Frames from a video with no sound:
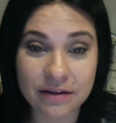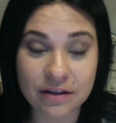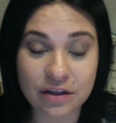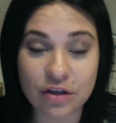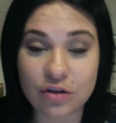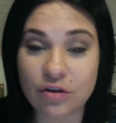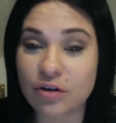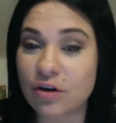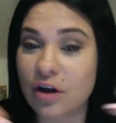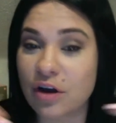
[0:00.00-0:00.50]

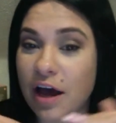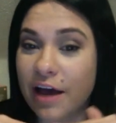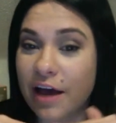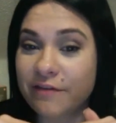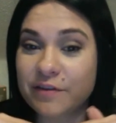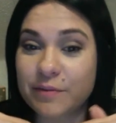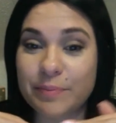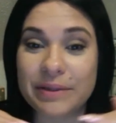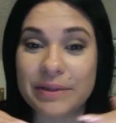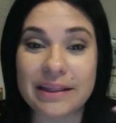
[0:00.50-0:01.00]
You do not have
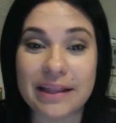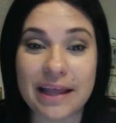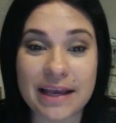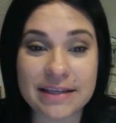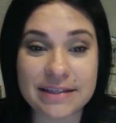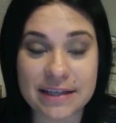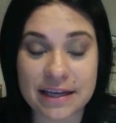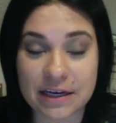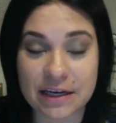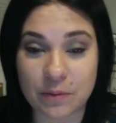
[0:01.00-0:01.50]
to
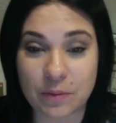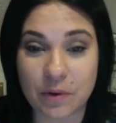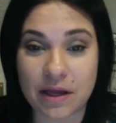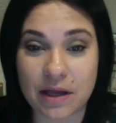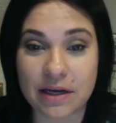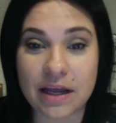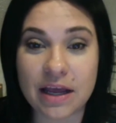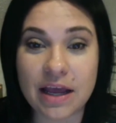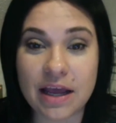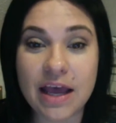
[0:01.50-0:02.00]
place
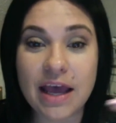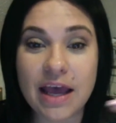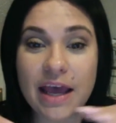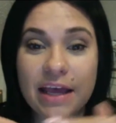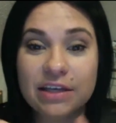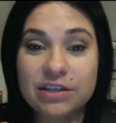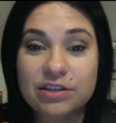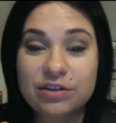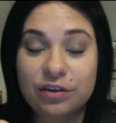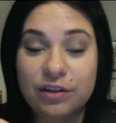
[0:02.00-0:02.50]
anyone
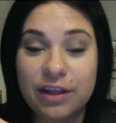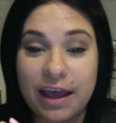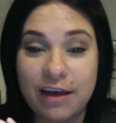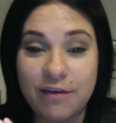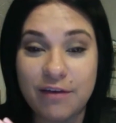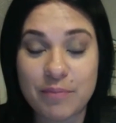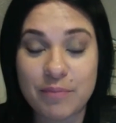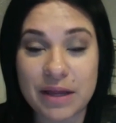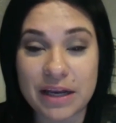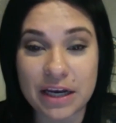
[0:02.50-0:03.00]
until they
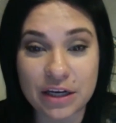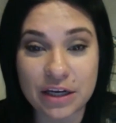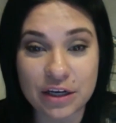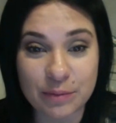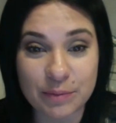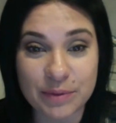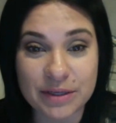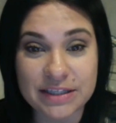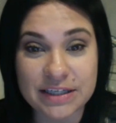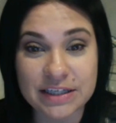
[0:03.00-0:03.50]
have been in
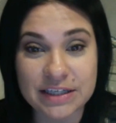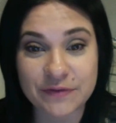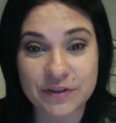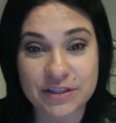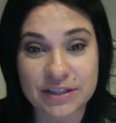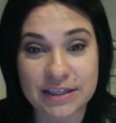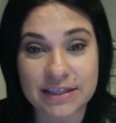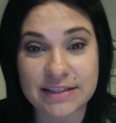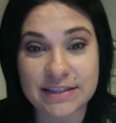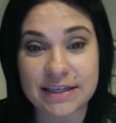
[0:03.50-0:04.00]
your business for
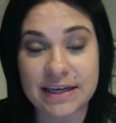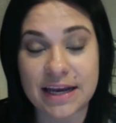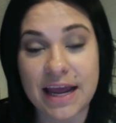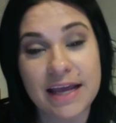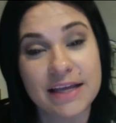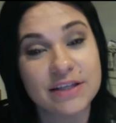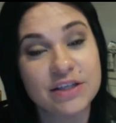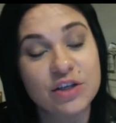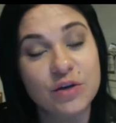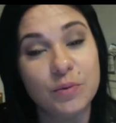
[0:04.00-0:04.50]
60
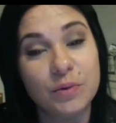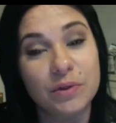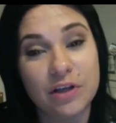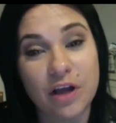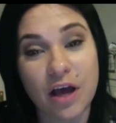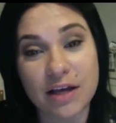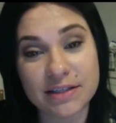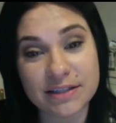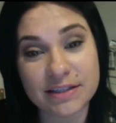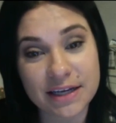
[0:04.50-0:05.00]
days. You will
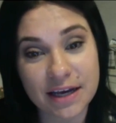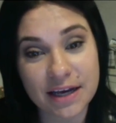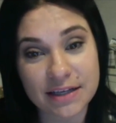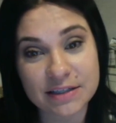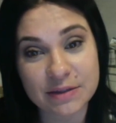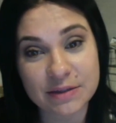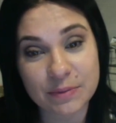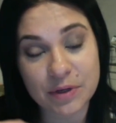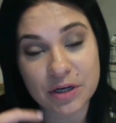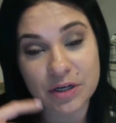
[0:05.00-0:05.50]
not see
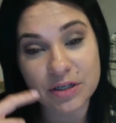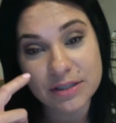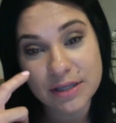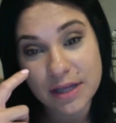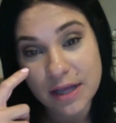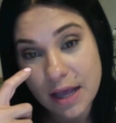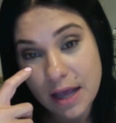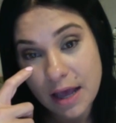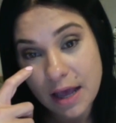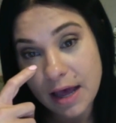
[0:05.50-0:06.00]
customers
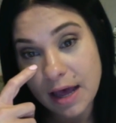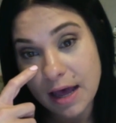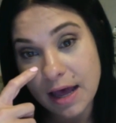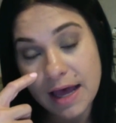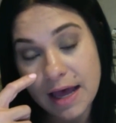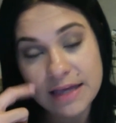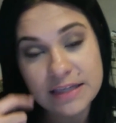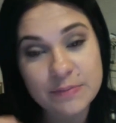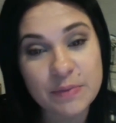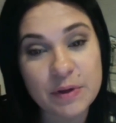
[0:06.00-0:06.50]

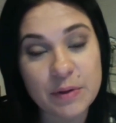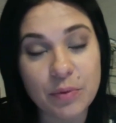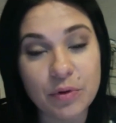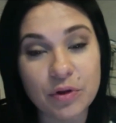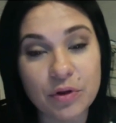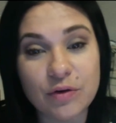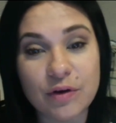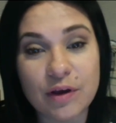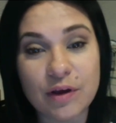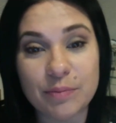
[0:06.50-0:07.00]
as people
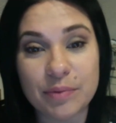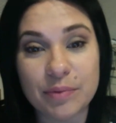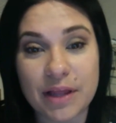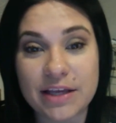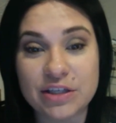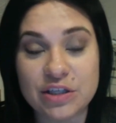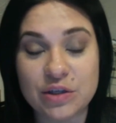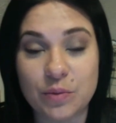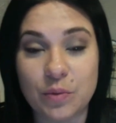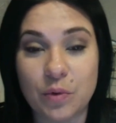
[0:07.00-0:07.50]
you can
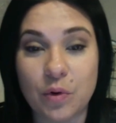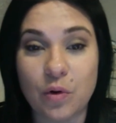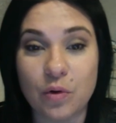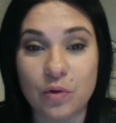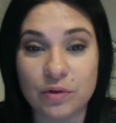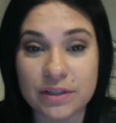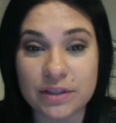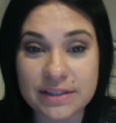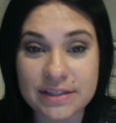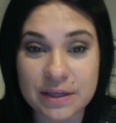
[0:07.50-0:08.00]
place. You will
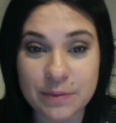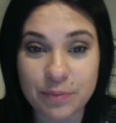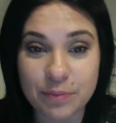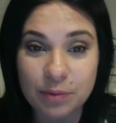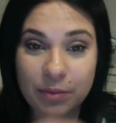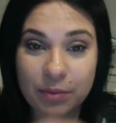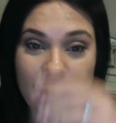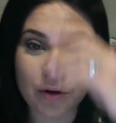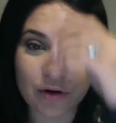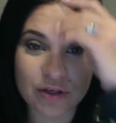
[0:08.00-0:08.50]
only see
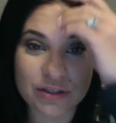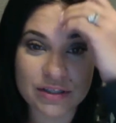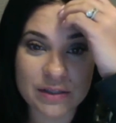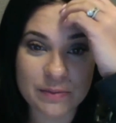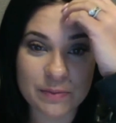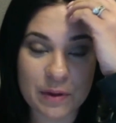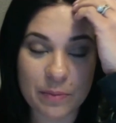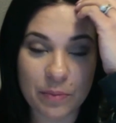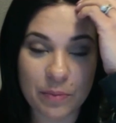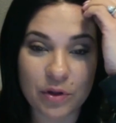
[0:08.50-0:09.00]
promoters
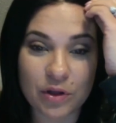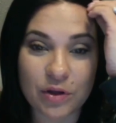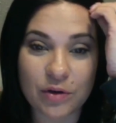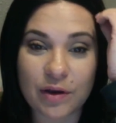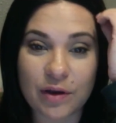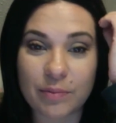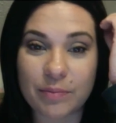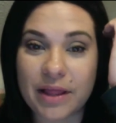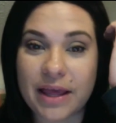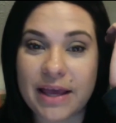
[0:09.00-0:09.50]
as people you
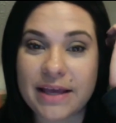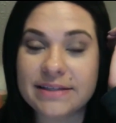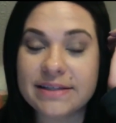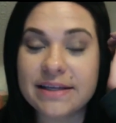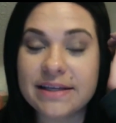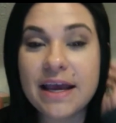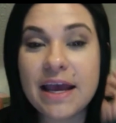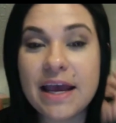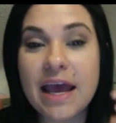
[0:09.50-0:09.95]
can place.